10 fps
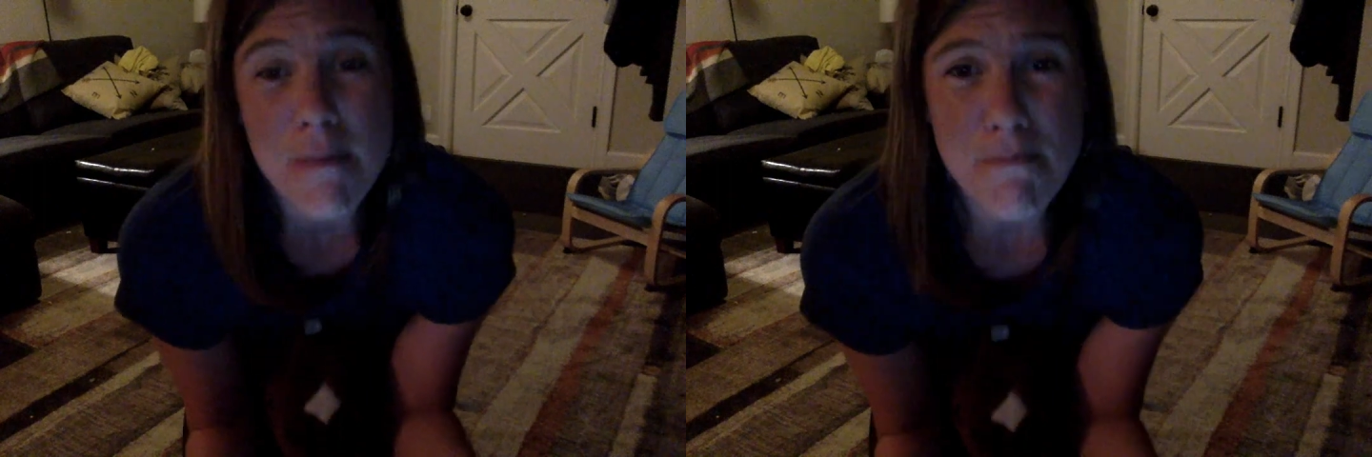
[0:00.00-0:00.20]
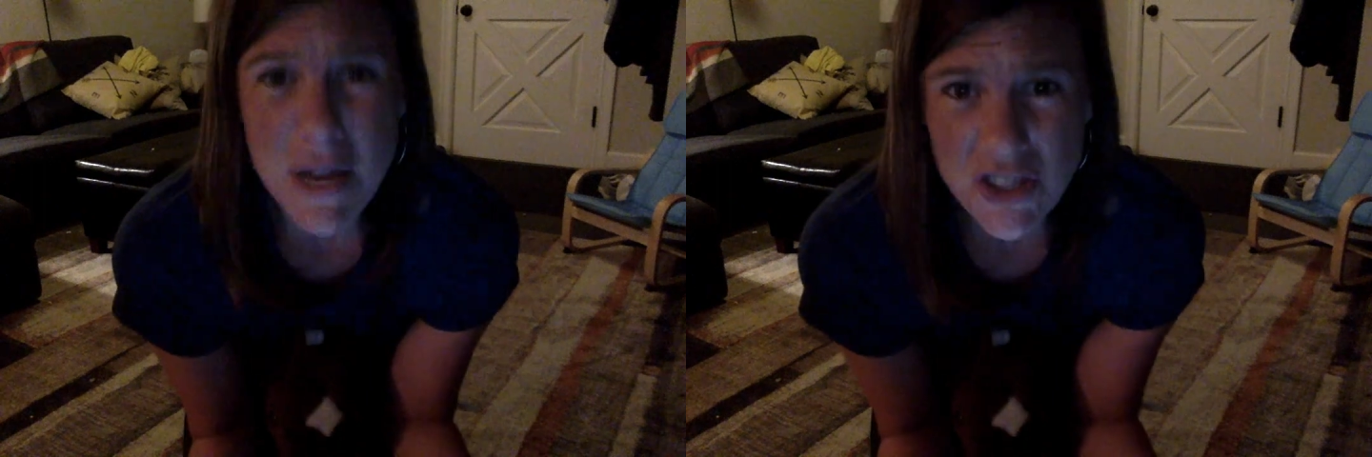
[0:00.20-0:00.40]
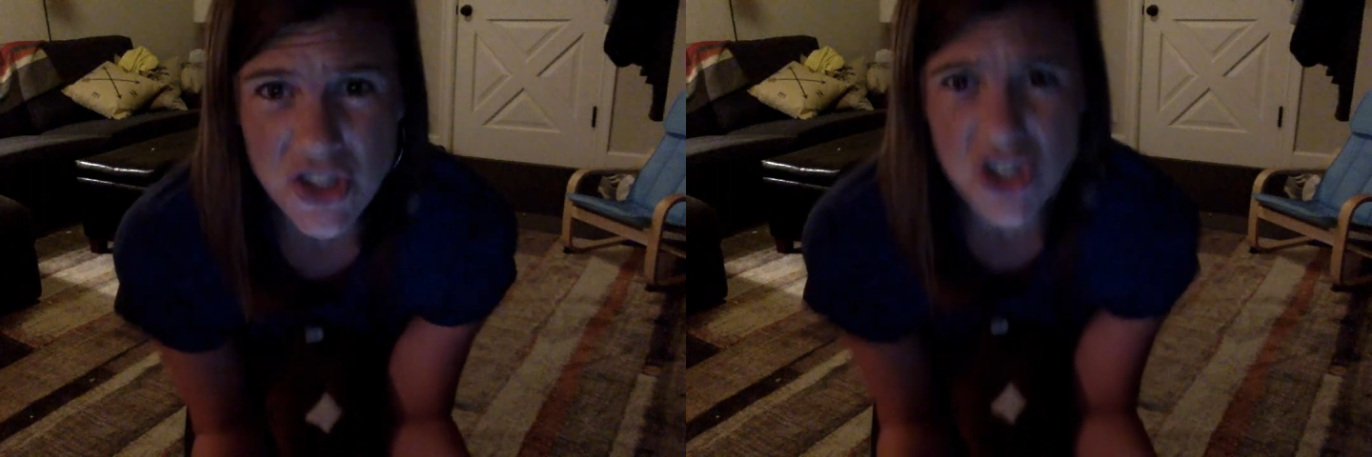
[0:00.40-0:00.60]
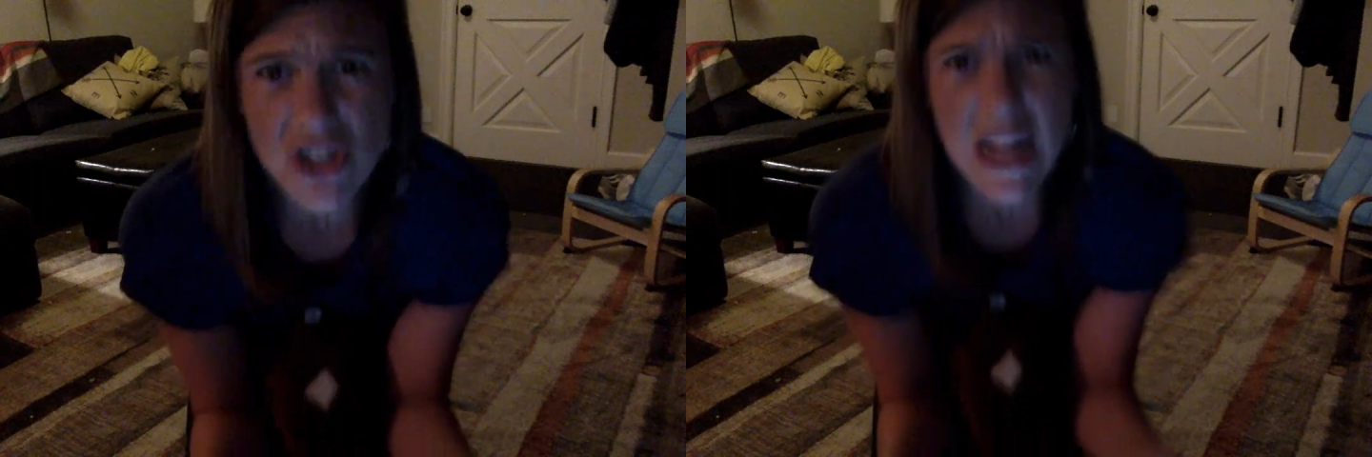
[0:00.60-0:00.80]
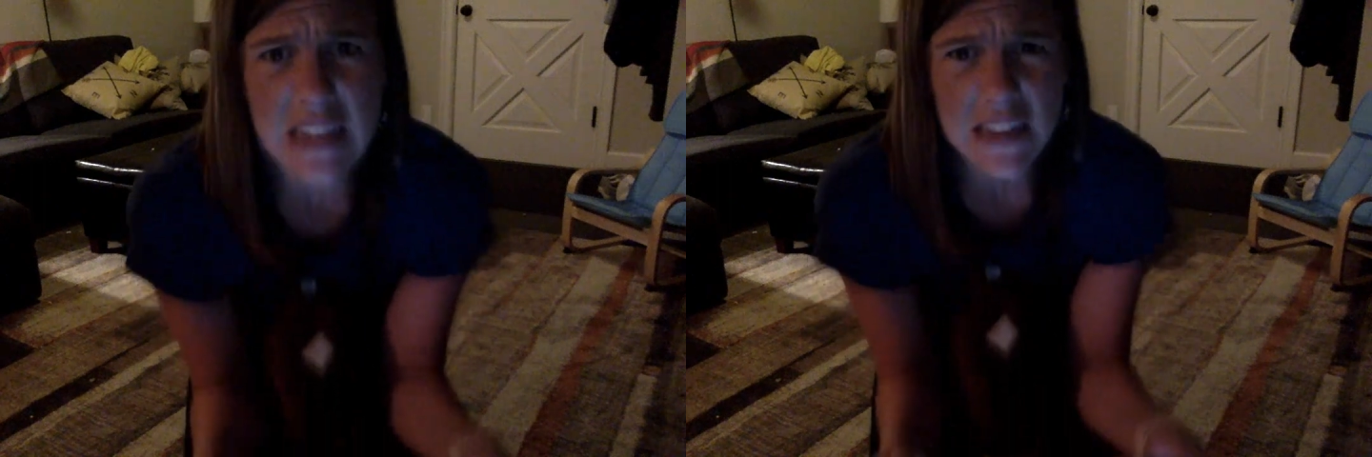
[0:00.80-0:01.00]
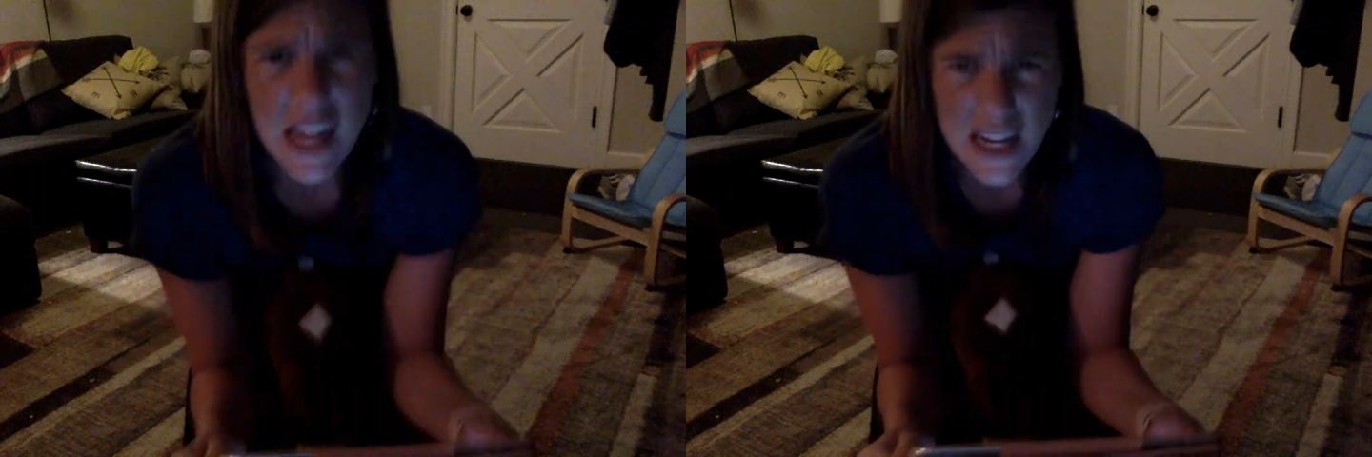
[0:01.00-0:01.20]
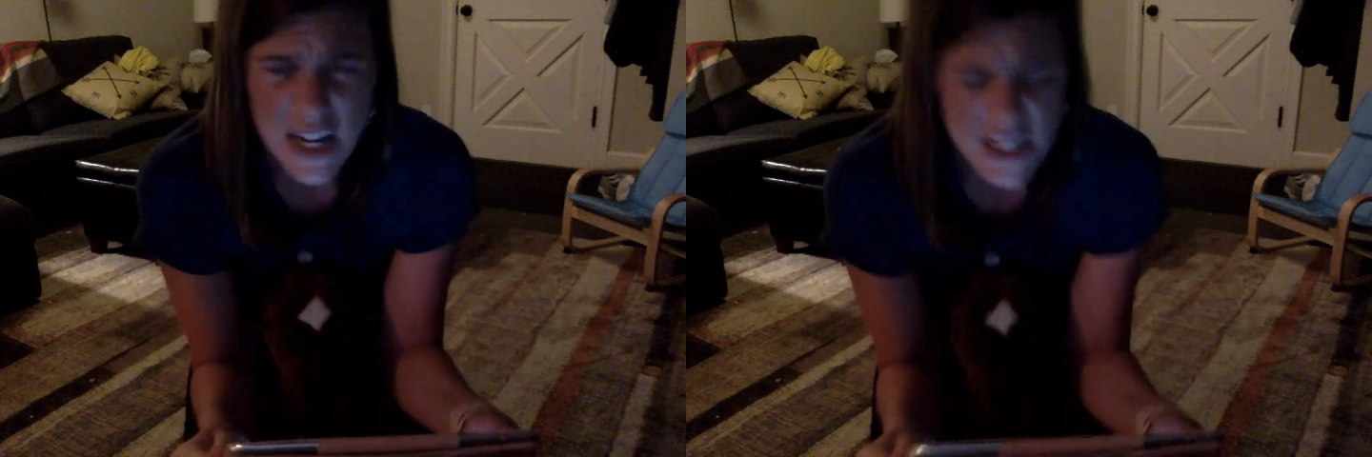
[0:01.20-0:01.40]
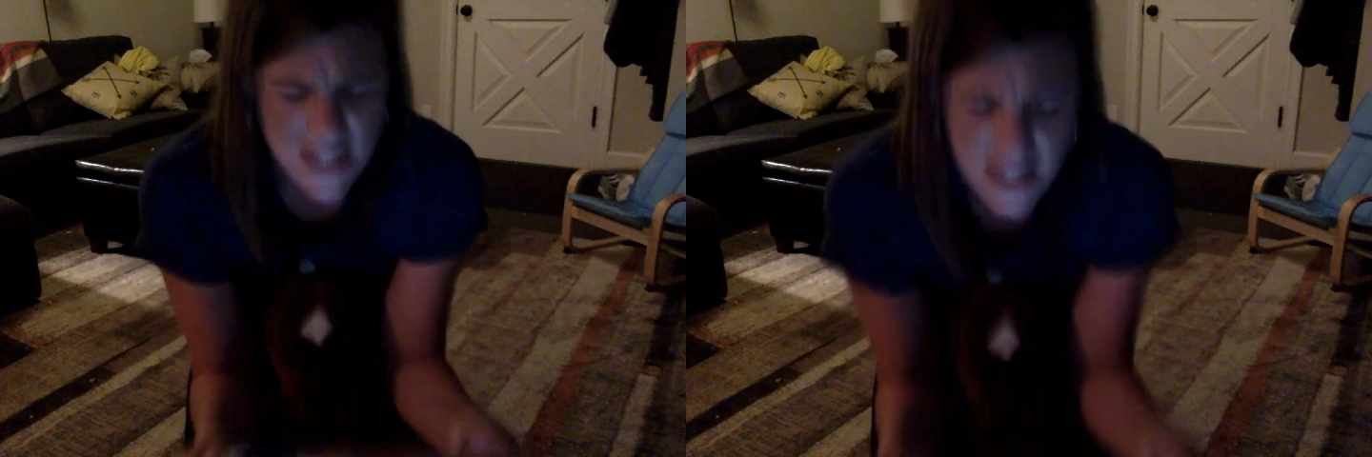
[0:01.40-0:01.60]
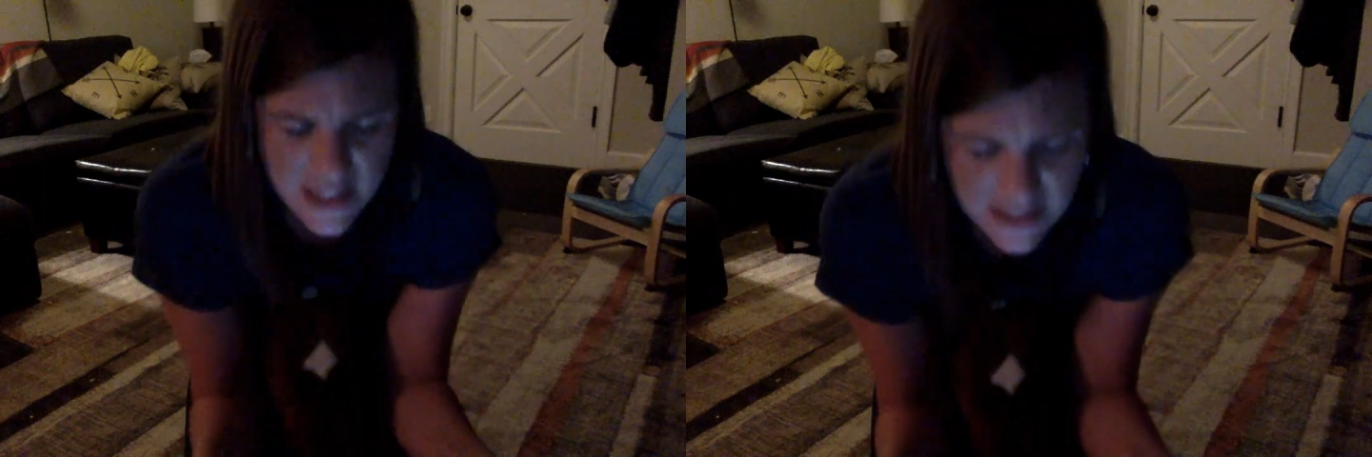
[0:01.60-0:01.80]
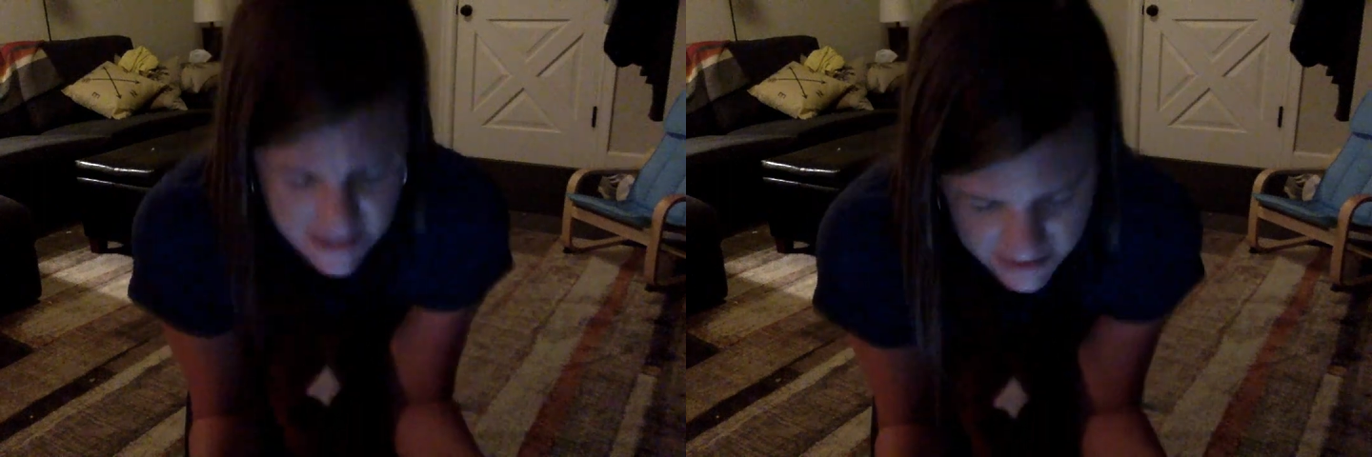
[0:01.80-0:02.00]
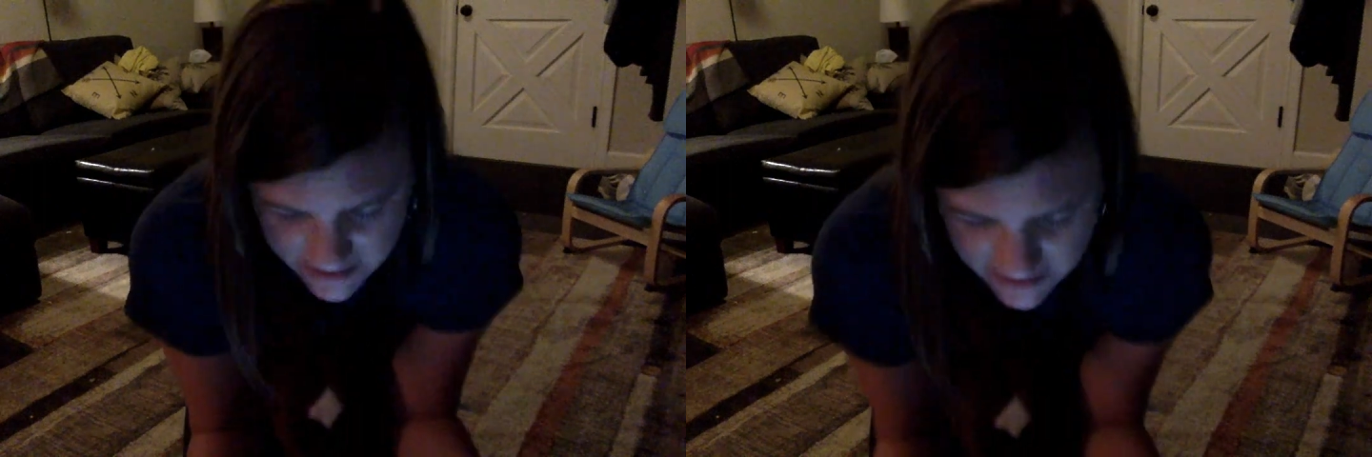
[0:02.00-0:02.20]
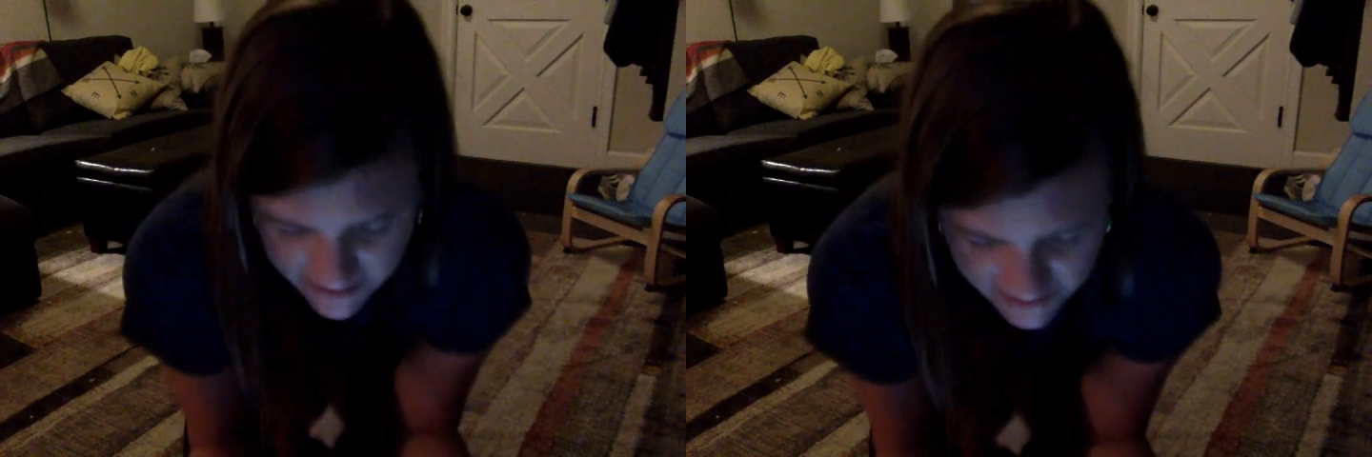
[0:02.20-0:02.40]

"Muster at Ludington's!"